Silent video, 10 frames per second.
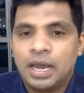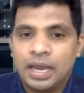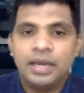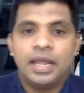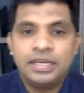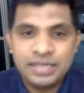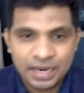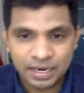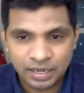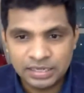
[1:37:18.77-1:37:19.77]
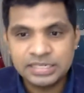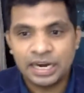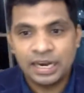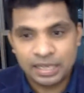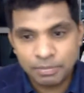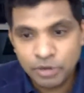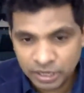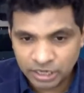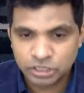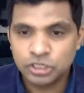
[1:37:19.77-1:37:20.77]
and internal
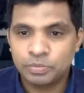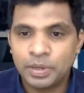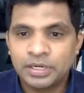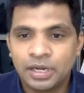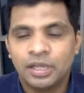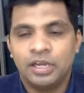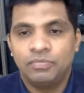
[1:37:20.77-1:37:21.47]
communications better,